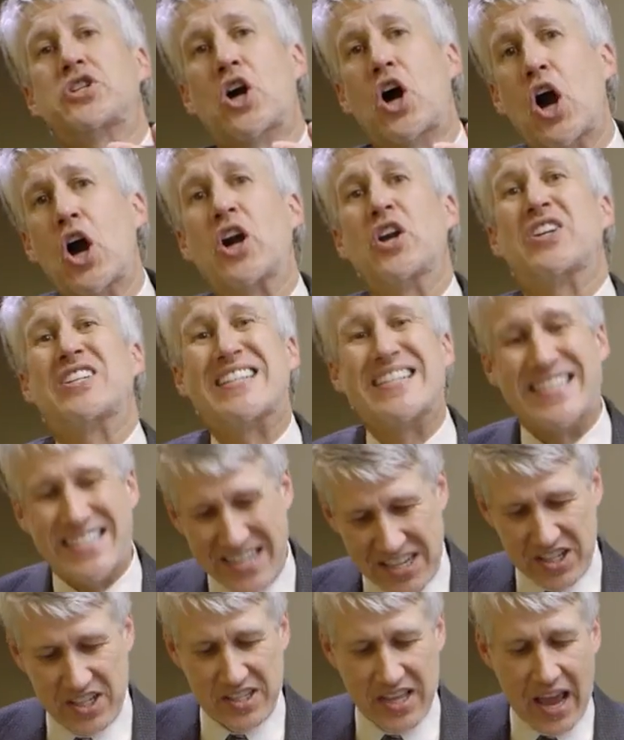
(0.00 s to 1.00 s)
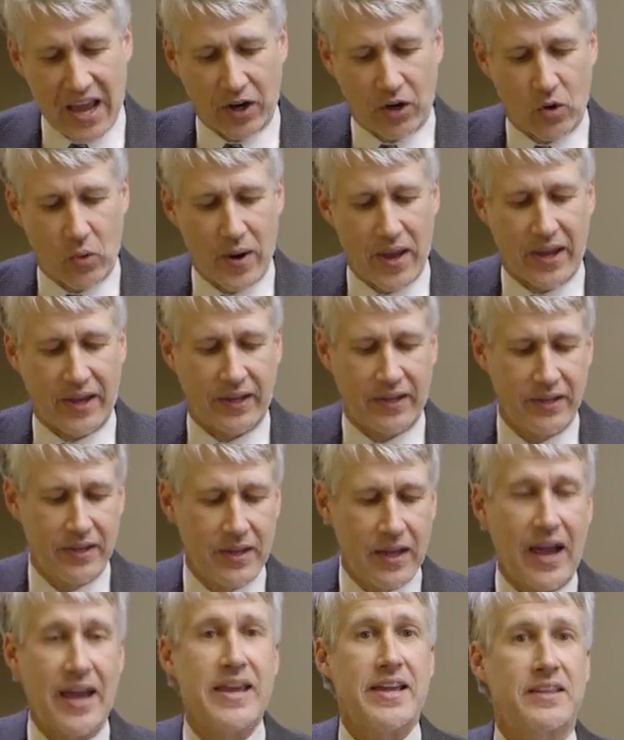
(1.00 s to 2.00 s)
charged, just that quick.
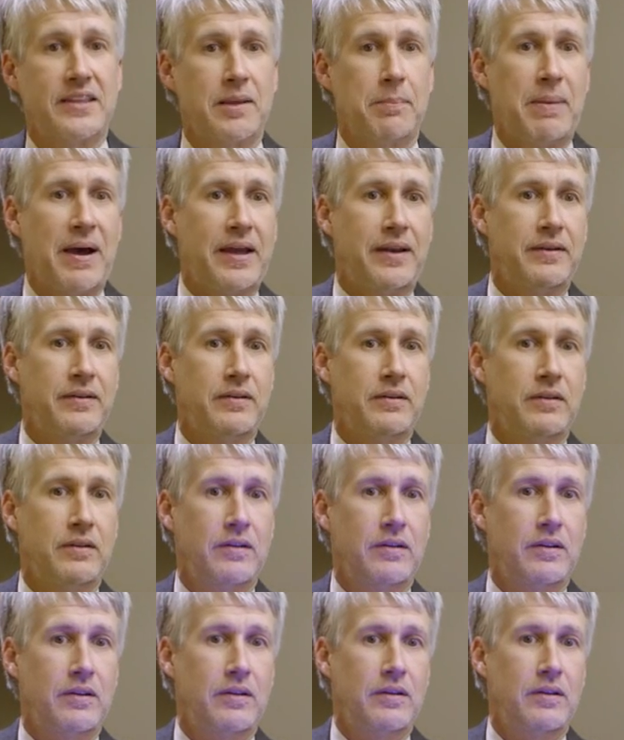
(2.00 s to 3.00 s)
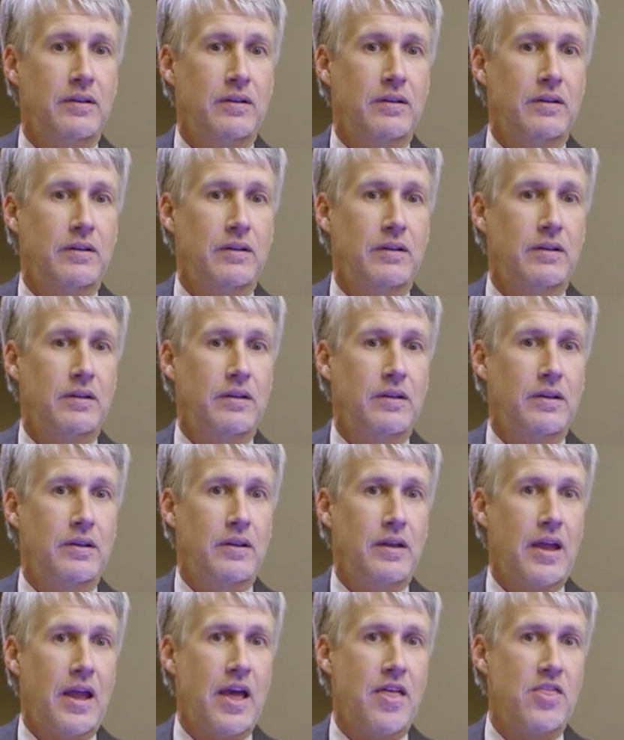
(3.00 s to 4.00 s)
I hit the button
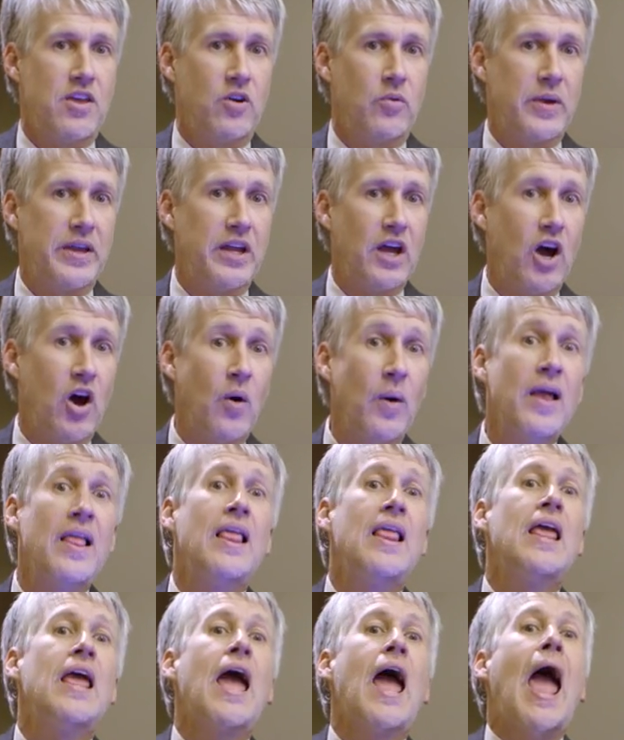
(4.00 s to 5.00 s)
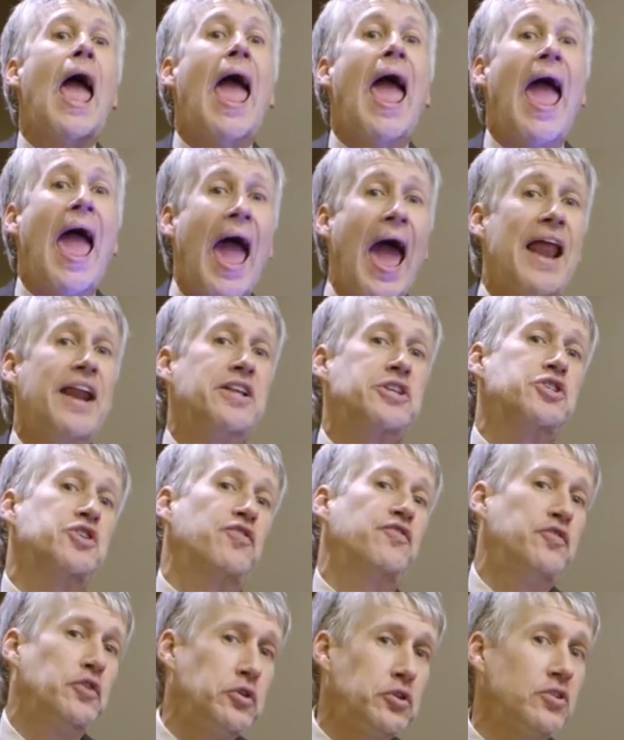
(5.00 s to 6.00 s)
and there we go. At its
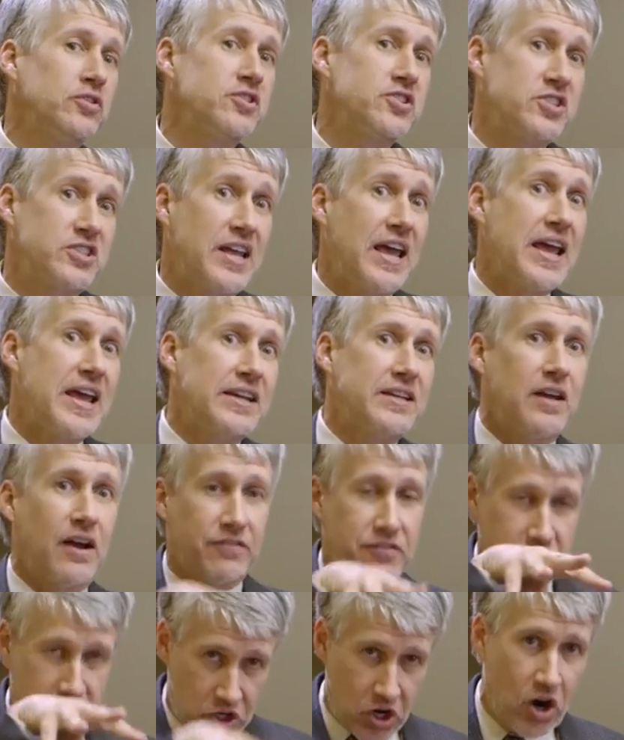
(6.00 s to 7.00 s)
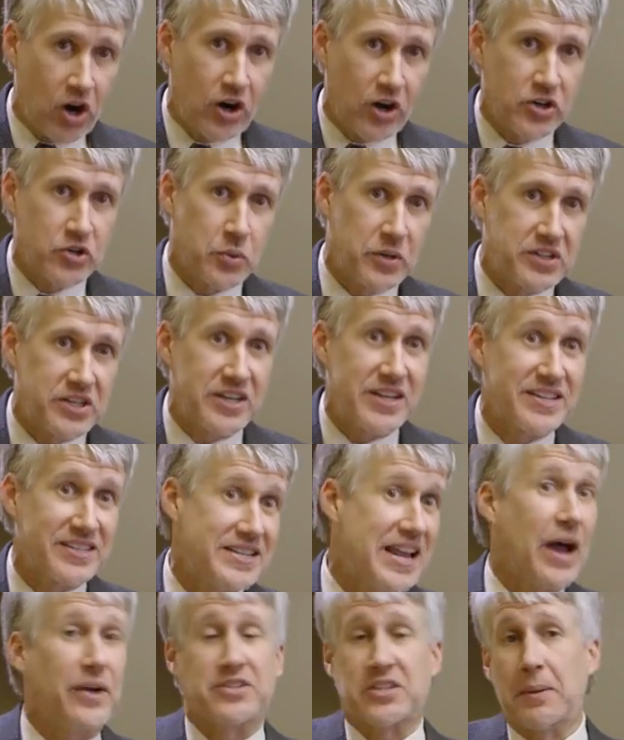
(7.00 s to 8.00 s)
full state of charge, which it is
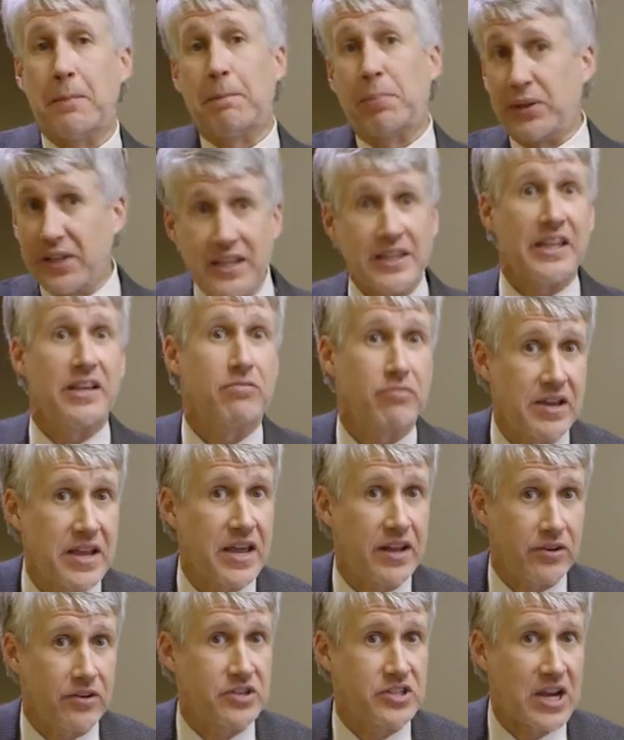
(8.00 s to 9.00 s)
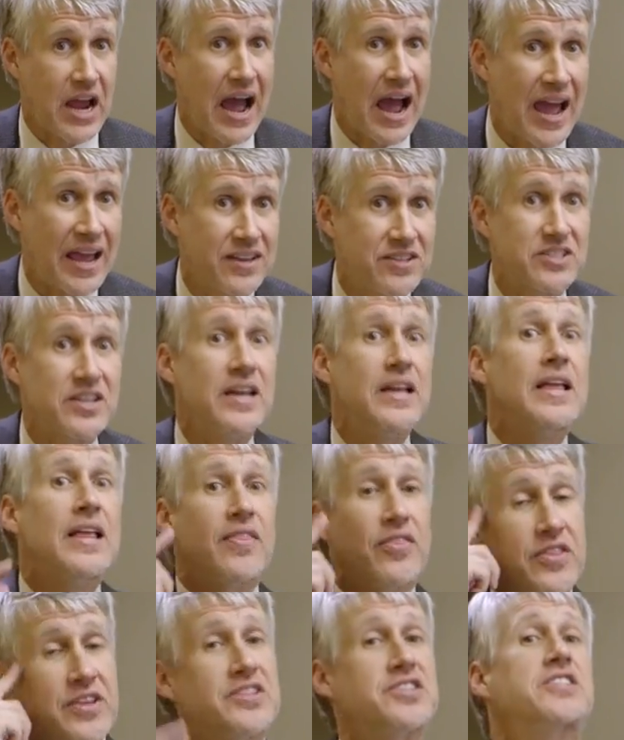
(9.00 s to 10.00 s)
now, it's completely re-energized.
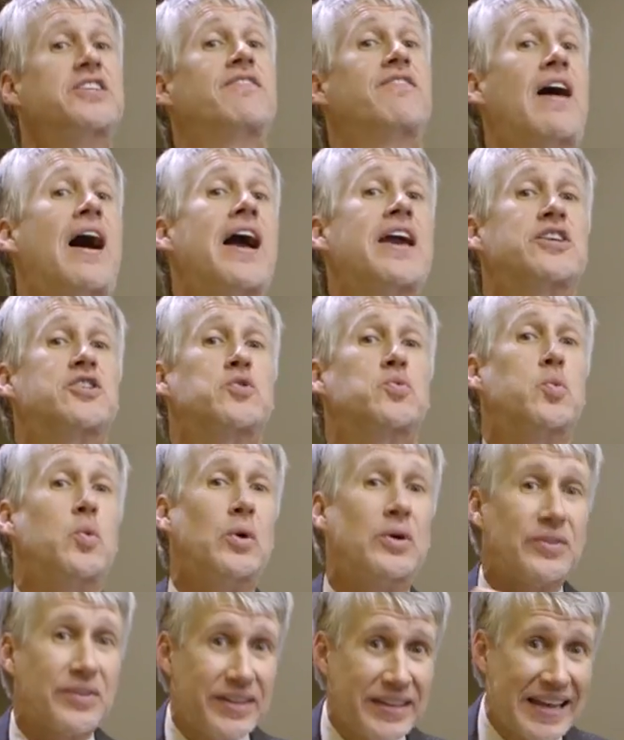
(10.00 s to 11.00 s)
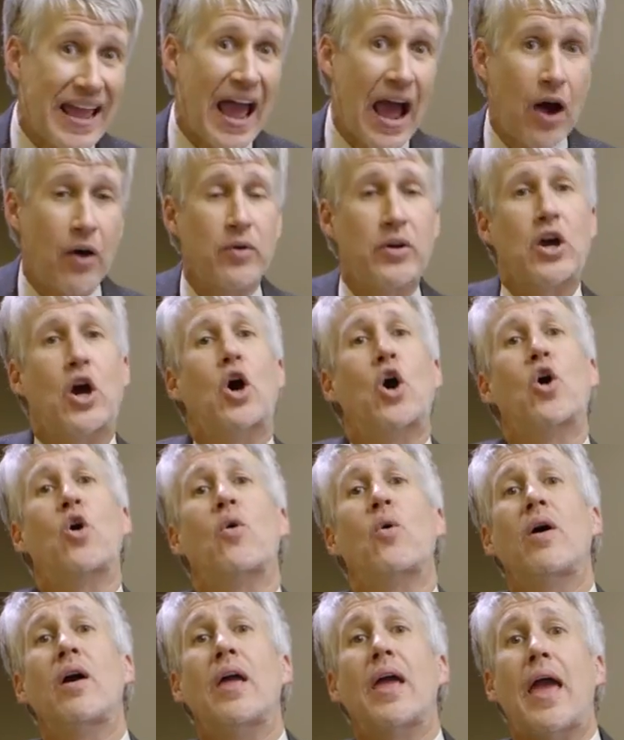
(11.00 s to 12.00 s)
This device will now
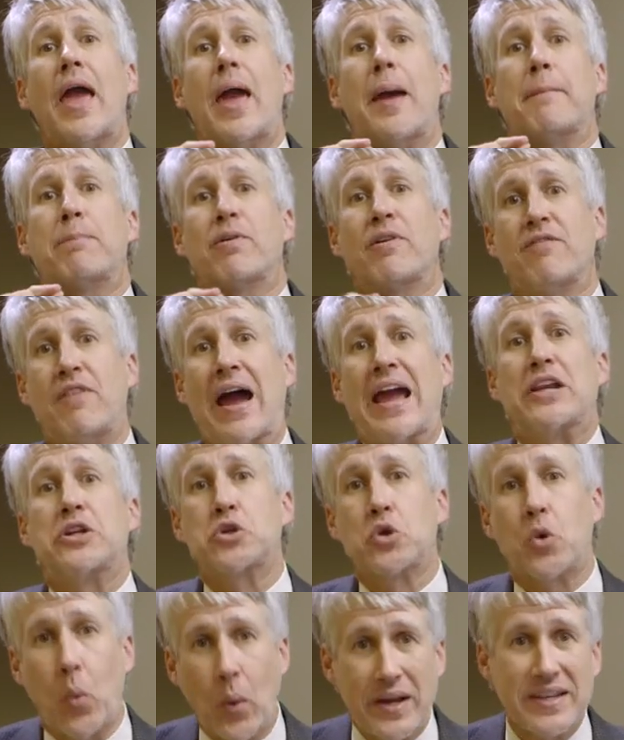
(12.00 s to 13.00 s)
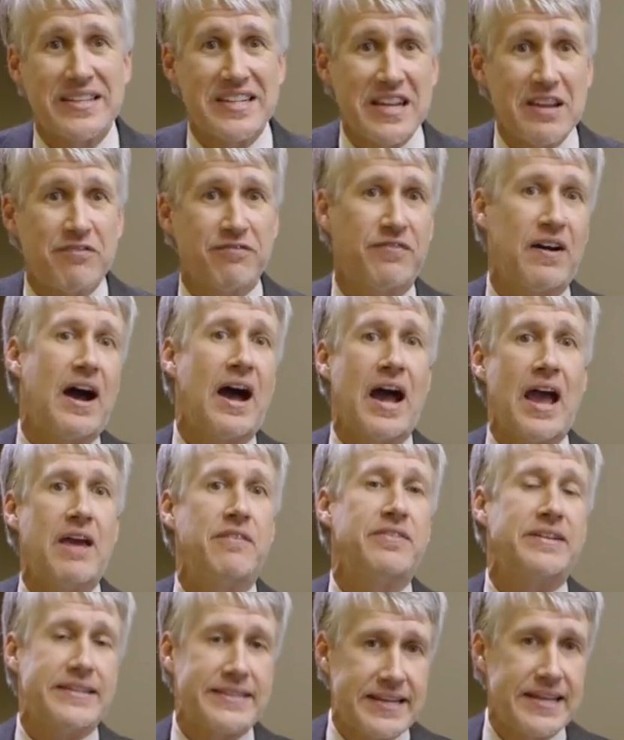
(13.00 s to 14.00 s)
go and provide 25